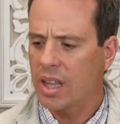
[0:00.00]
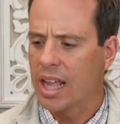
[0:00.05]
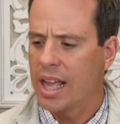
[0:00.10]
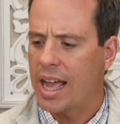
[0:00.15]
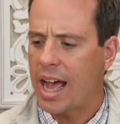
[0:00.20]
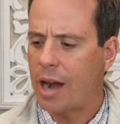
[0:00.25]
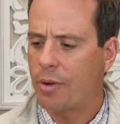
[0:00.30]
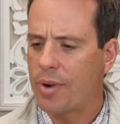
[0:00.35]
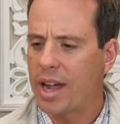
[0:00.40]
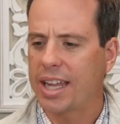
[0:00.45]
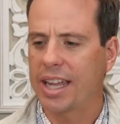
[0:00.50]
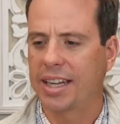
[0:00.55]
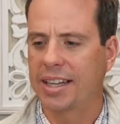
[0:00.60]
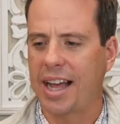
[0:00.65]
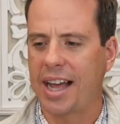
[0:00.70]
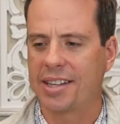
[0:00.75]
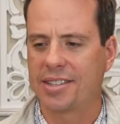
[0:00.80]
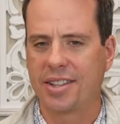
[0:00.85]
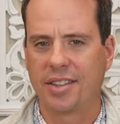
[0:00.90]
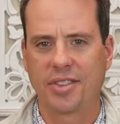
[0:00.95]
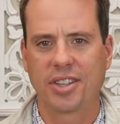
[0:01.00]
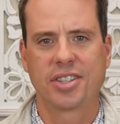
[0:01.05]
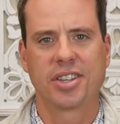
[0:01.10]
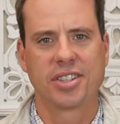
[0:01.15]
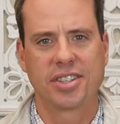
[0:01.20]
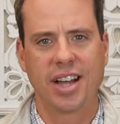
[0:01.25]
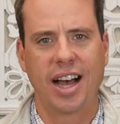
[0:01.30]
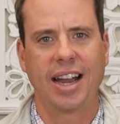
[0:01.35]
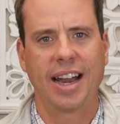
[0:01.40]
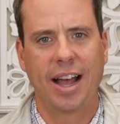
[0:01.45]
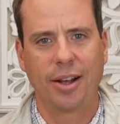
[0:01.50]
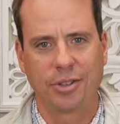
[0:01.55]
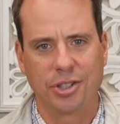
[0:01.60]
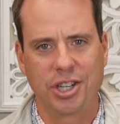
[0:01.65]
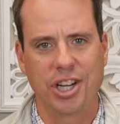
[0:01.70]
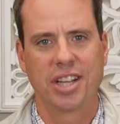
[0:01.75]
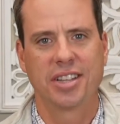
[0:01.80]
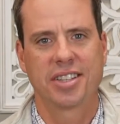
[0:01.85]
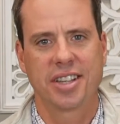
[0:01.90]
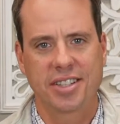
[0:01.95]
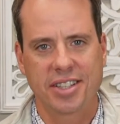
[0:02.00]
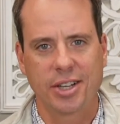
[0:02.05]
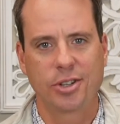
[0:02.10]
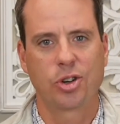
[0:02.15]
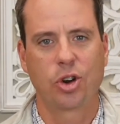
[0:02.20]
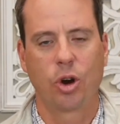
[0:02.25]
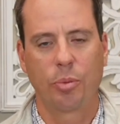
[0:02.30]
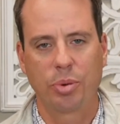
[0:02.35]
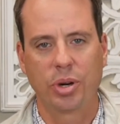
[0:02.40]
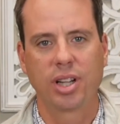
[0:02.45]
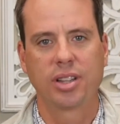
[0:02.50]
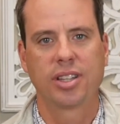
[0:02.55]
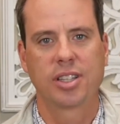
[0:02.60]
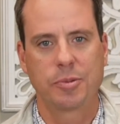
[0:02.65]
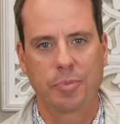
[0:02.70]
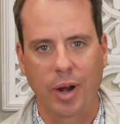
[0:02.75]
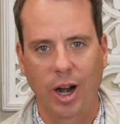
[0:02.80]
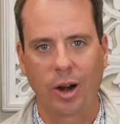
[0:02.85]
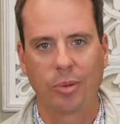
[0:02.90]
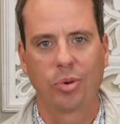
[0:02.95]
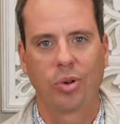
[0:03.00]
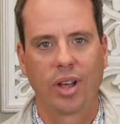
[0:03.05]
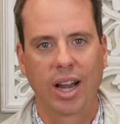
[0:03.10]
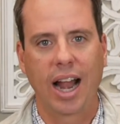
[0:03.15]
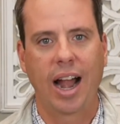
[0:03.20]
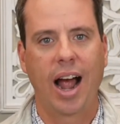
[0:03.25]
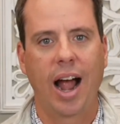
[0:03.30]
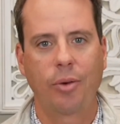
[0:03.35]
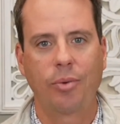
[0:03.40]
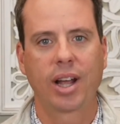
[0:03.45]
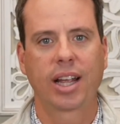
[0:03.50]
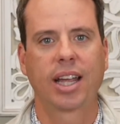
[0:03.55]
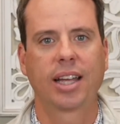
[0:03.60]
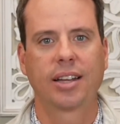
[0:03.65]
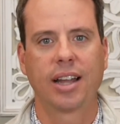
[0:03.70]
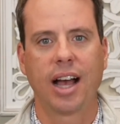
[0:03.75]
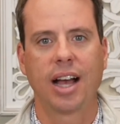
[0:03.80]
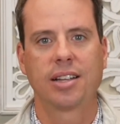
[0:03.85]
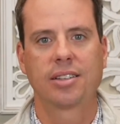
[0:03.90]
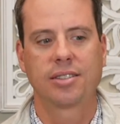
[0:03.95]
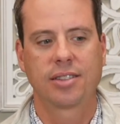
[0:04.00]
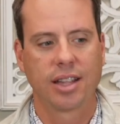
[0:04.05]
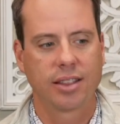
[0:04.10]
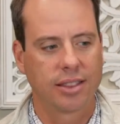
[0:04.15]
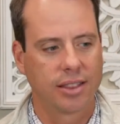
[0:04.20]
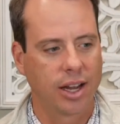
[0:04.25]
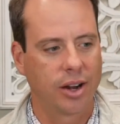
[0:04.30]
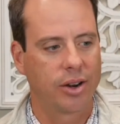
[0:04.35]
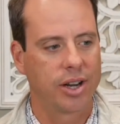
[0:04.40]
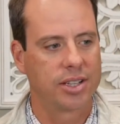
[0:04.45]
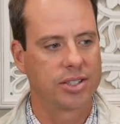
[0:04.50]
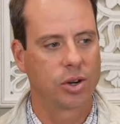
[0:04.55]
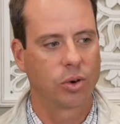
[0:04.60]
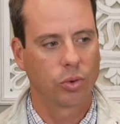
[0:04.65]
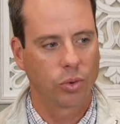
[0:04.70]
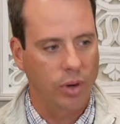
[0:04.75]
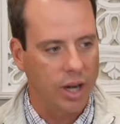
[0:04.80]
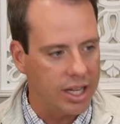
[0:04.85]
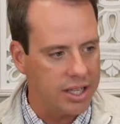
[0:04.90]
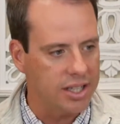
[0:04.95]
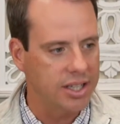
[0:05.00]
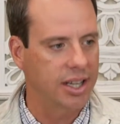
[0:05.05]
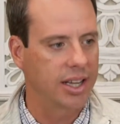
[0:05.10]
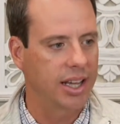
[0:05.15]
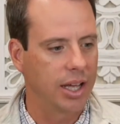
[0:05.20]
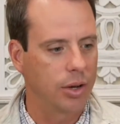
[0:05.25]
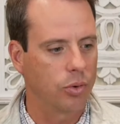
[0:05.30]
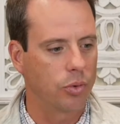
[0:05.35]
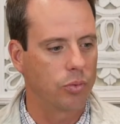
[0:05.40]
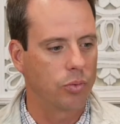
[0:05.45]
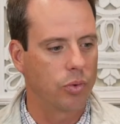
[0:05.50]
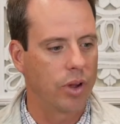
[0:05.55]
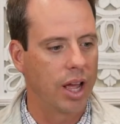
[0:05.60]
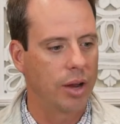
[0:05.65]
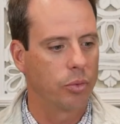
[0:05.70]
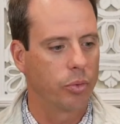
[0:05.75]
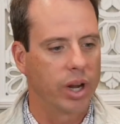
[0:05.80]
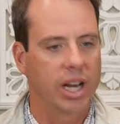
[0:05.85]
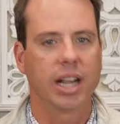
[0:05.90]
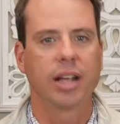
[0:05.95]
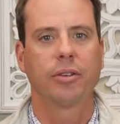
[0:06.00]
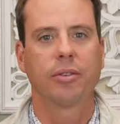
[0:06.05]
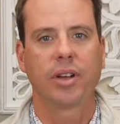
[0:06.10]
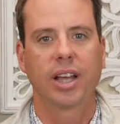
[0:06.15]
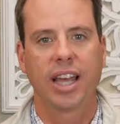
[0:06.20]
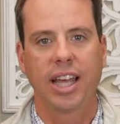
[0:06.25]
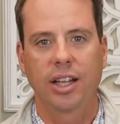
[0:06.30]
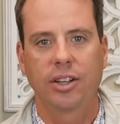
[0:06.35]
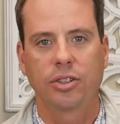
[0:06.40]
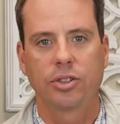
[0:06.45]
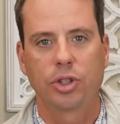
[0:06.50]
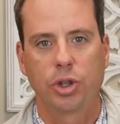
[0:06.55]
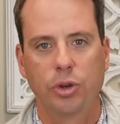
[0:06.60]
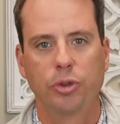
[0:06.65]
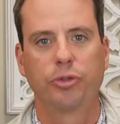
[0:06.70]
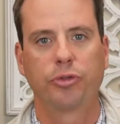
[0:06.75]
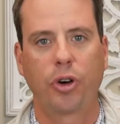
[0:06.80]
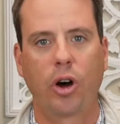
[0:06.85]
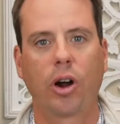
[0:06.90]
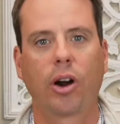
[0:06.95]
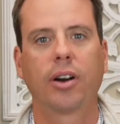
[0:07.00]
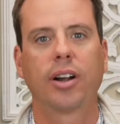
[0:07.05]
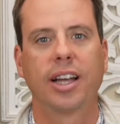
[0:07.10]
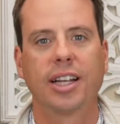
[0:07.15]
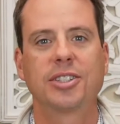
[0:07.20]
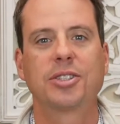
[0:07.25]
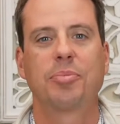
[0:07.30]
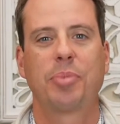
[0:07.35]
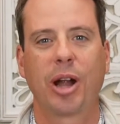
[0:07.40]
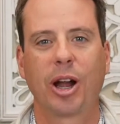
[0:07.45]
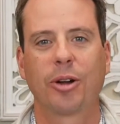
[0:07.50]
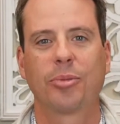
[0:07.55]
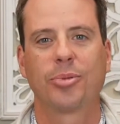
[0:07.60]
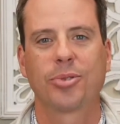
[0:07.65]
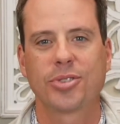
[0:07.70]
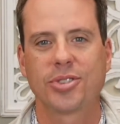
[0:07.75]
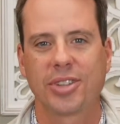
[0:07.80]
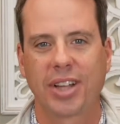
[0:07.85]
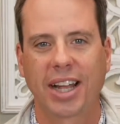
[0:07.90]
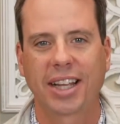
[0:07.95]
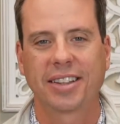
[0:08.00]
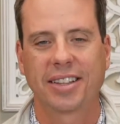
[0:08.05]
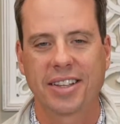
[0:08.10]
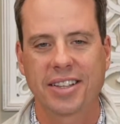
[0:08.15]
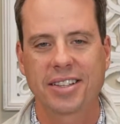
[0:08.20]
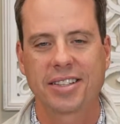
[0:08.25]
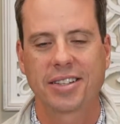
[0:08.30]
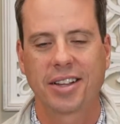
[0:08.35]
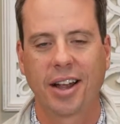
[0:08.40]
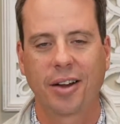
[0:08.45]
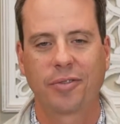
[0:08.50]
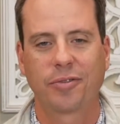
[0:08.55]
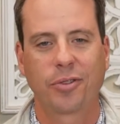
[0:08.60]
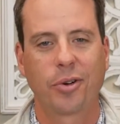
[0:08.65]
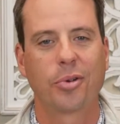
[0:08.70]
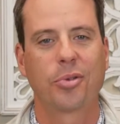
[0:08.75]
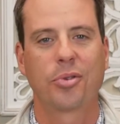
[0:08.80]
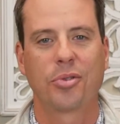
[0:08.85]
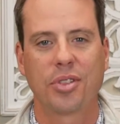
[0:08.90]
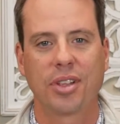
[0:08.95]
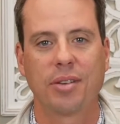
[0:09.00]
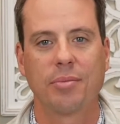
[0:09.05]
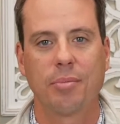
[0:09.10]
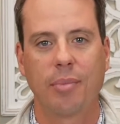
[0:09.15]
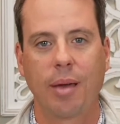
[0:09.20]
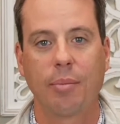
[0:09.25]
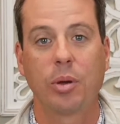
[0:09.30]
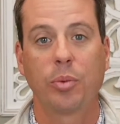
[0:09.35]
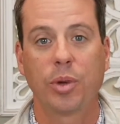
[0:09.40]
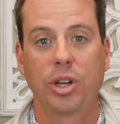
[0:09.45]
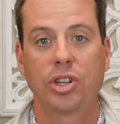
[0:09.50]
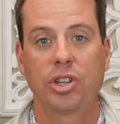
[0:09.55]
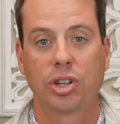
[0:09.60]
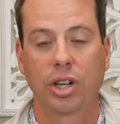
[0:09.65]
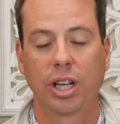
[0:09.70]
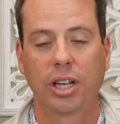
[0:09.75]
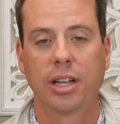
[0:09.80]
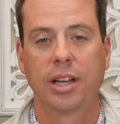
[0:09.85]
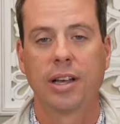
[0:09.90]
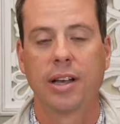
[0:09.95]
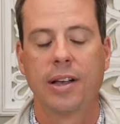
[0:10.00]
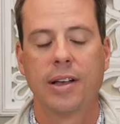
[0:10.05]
I recognize that this is not how Jesus interpreted this parable, and I recognize that there is a risk in reading too far into parables like this, further than maybe we should.